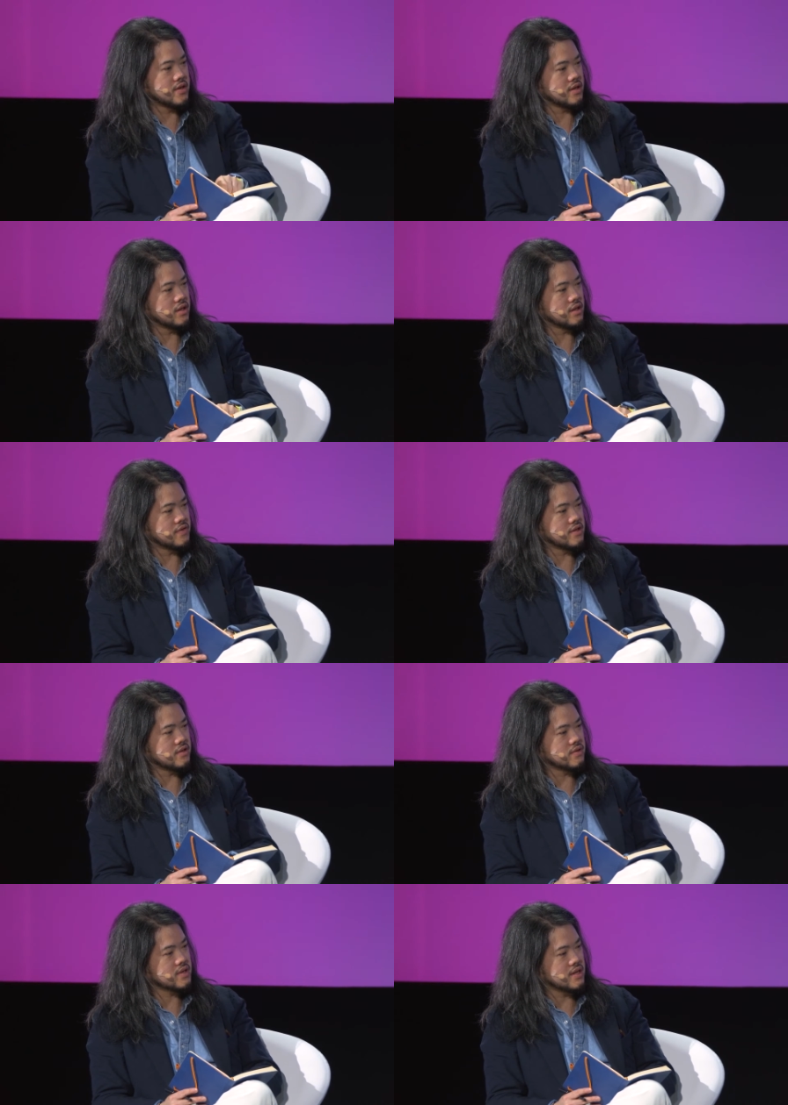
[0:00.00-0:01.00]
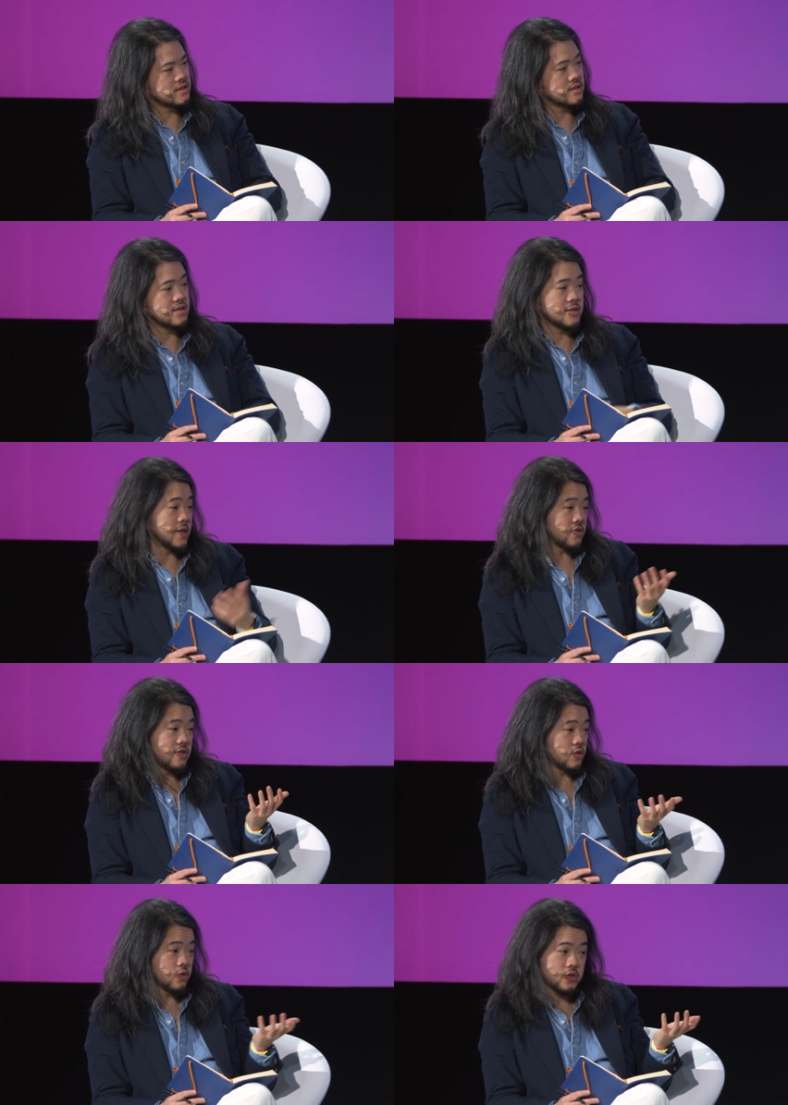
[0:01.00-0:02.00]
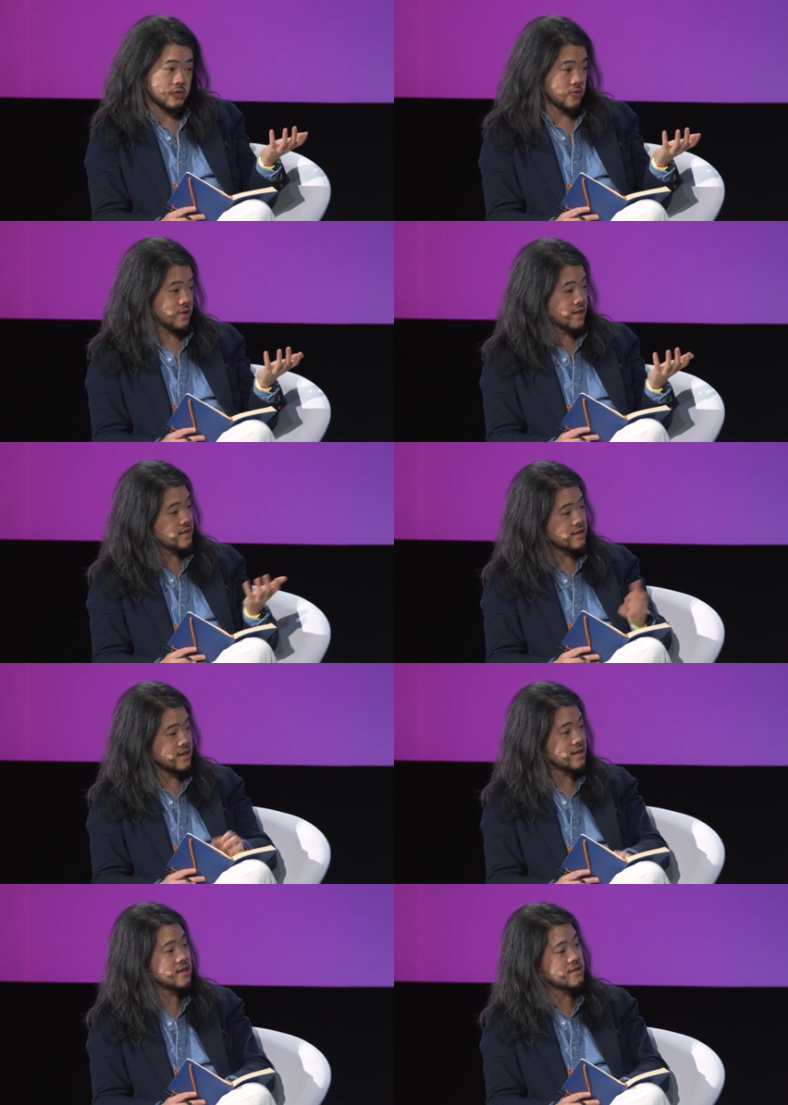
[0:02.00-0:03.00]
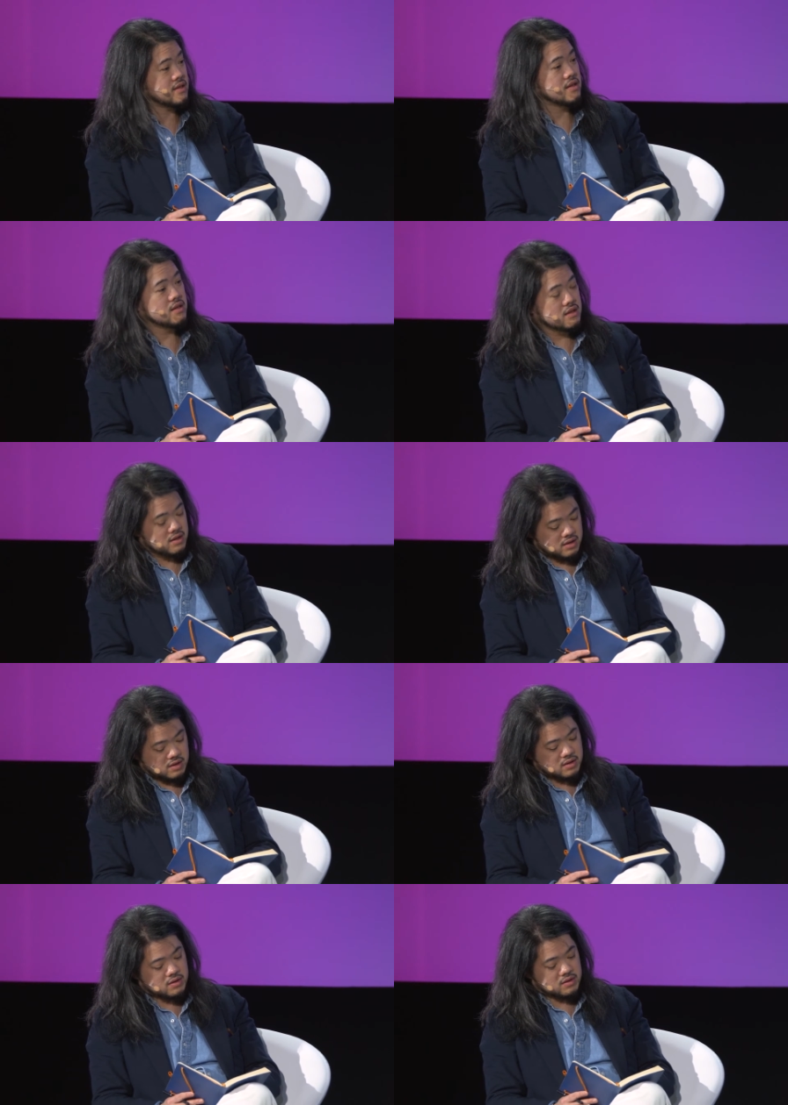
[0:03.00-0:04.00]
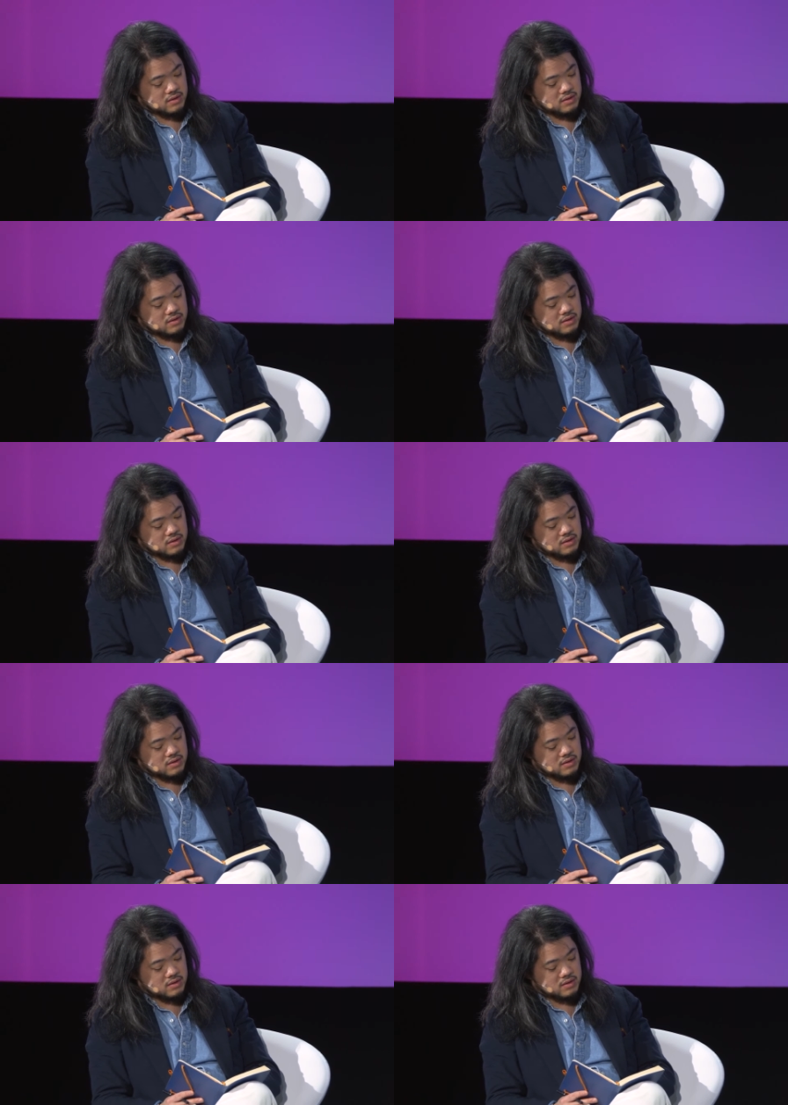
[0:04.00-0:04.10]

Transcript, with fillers: I think, a lot of these use cases, especially social use cases, I guess. Absolutely.